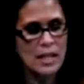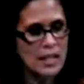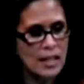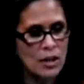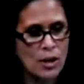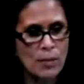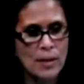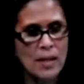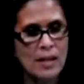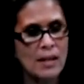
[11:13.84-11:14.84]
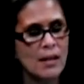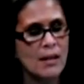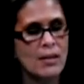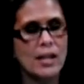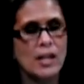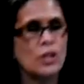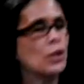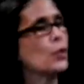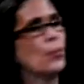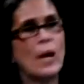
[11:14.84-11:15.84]
in the Army, that
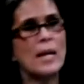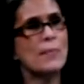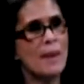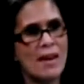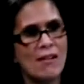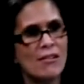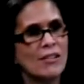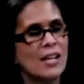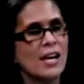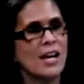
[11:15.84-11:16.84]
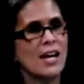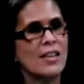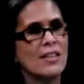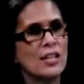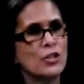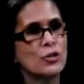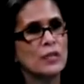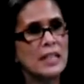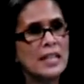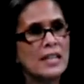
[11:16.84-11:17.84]
you're a white male, and that you're
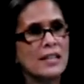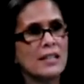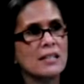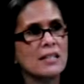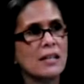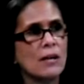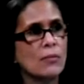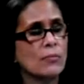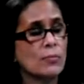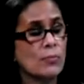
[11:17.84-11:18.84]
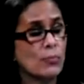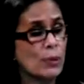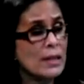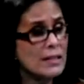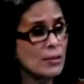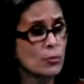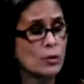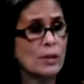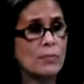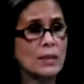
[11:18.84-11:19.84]
leading this brings some
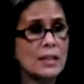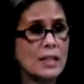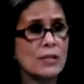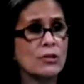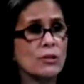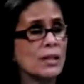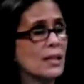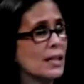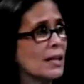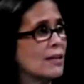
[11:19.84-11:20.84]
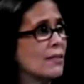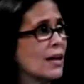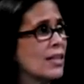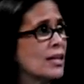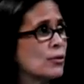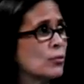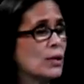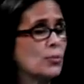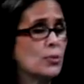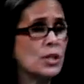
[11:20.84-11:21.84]
credibility to it. And I think
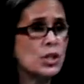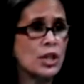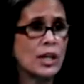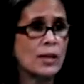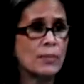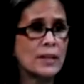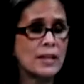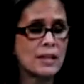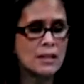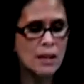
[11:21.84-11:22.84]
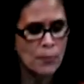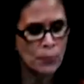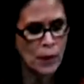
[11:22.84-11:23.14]
we appreciate it because